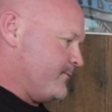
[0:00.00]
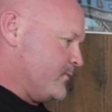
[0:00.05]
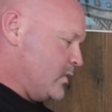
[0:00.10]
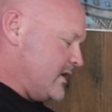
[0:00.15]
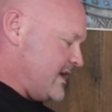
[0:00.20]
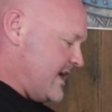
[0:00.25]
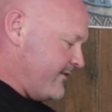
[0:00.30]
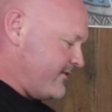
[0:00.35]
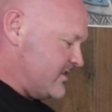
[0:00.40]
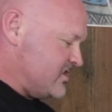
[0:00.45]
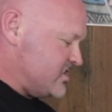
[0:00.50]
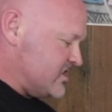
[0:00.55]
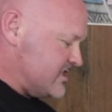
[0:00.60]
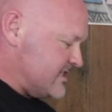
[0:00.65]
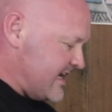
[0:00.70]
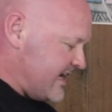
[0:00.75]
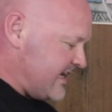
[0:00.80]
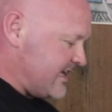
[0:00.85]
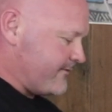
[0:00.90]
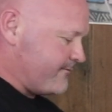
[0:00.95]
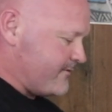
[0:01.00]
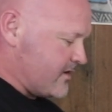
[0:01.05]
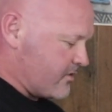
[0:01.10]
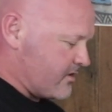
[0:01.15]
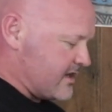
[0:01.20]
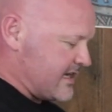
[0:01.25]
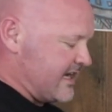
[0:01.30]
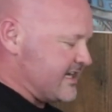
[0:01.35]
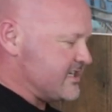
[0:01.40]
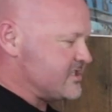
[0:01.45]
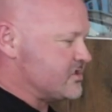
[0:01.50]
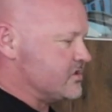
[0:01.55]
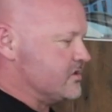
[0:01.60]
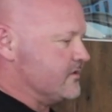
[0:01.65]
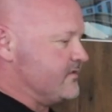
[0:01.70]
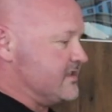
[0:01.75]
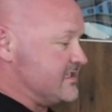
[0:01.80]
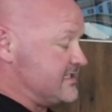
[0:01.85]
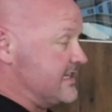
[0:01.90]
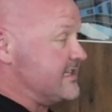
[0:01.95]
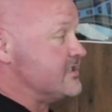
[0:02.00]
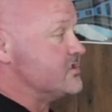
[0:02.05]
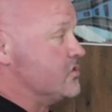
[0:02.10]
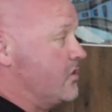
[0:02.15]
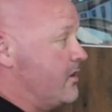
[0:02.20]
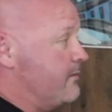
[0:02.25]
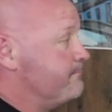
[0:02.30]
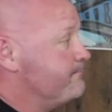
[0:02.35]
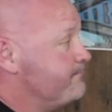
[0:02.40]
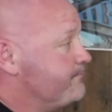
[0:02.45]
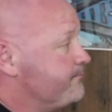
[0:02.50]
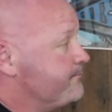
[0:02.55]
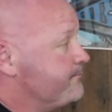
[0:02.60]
we have a genetic variation of this enzyme.